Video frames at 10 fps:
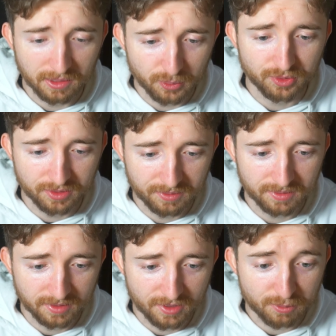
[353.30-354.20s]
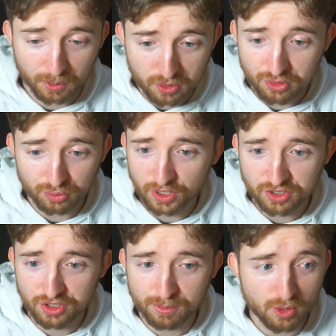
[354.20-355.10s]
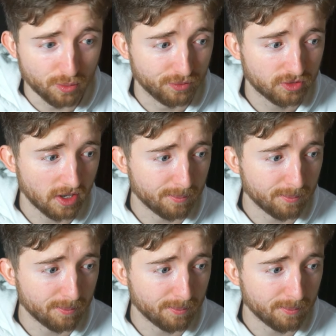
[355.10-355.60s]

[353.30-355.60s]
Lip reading: are losing. It's because you're rushing your moves.